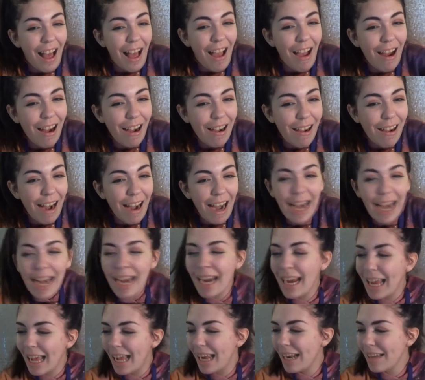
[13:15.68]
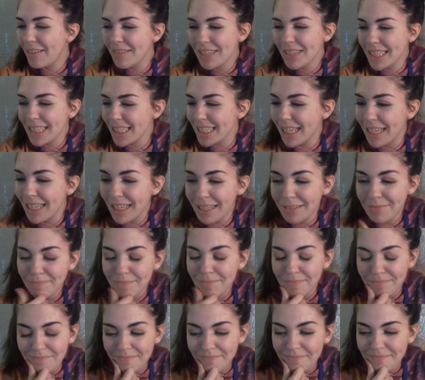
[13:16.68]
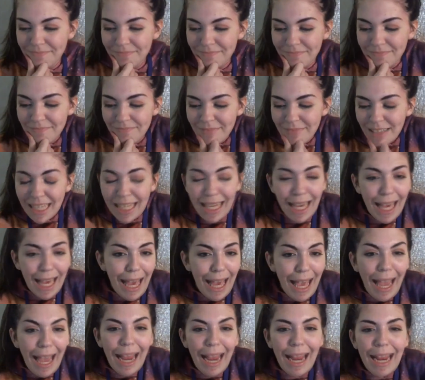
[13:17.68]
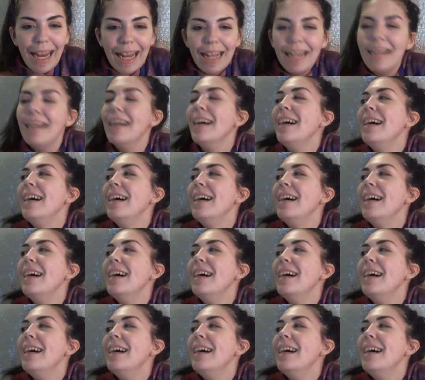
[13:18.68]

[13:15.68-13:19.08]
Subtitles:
alright. And I'm just like, okay.